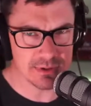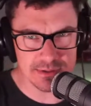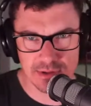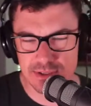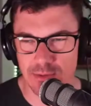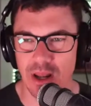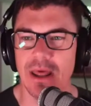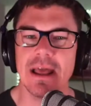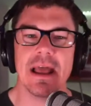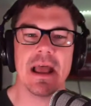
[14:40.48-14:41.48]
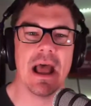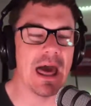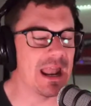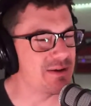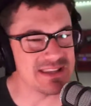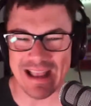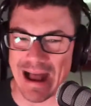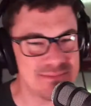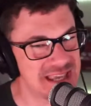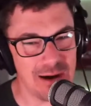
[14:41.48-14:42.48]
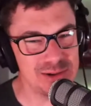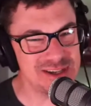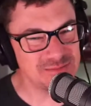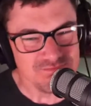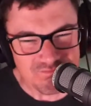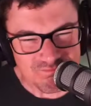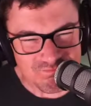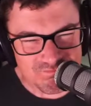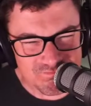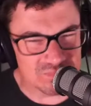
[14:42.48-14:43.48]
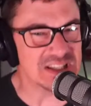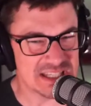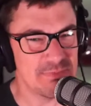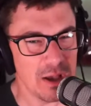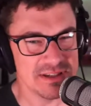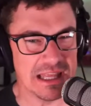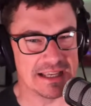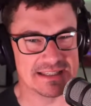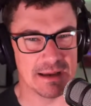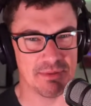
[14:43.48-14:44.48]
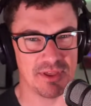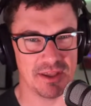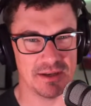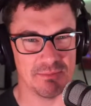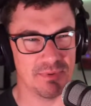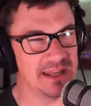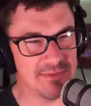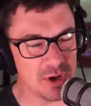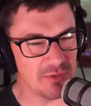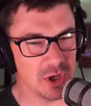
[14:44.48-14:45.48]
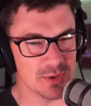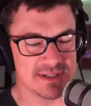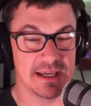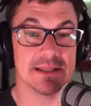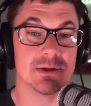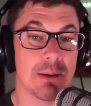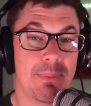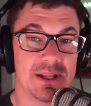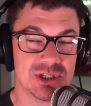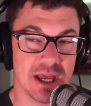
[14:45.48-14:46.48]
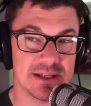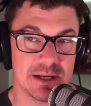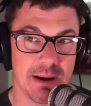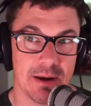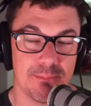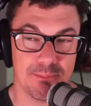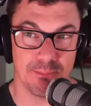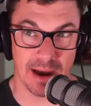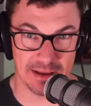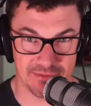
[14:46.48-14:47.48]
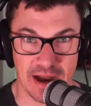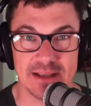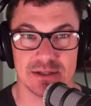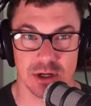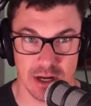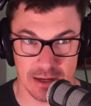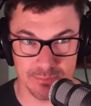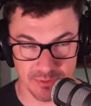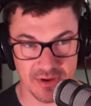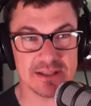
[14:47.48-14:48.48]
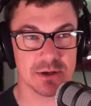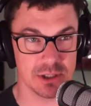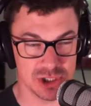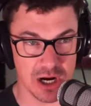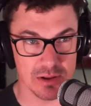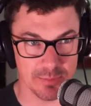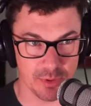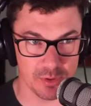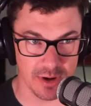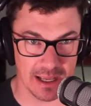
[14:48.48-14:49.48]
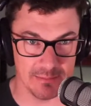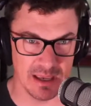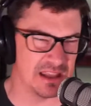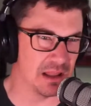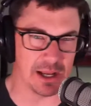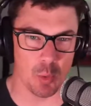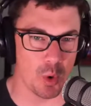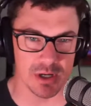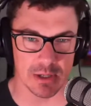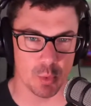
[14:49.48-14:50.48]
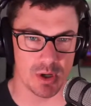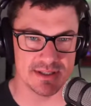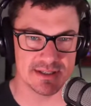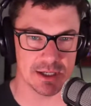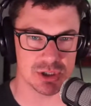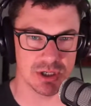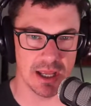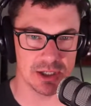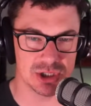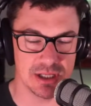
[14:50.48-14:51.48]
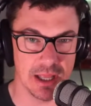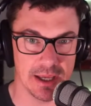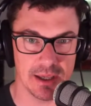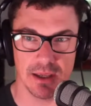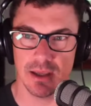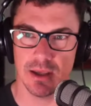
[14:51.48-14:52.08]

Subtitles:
What's going on? And I was like, I'm telling you, this smells like something, but even though you don't see it. So I pitched the idea to my advisor and professor and chair of the program in like a one-on-one session. And she like